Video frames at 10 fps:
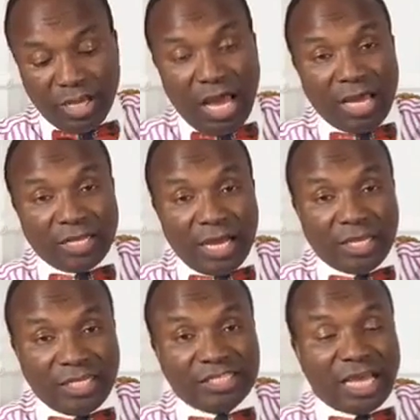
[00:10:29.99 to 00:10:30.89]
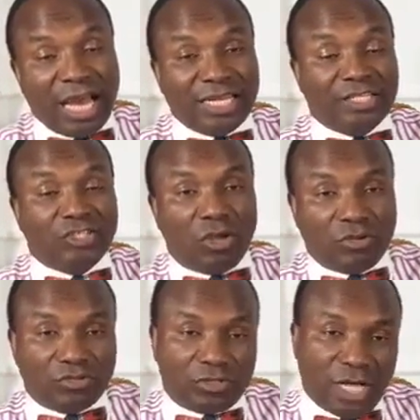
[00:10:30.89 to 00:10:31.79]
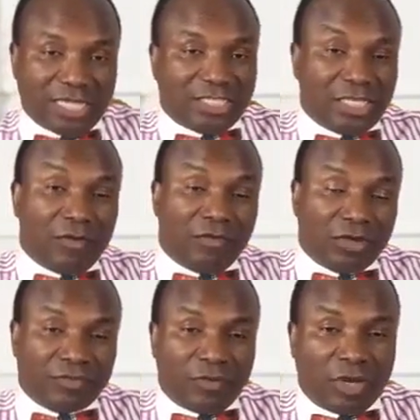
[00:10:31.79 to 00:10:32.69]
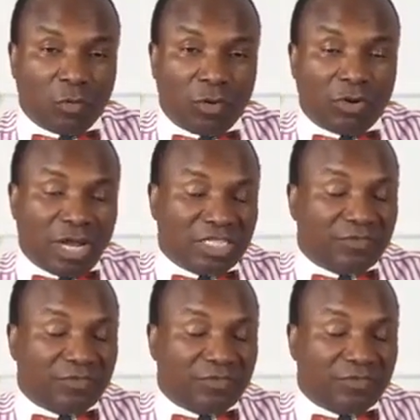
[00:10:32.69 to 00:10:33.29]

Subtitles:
And these are the sons and saviors for the world and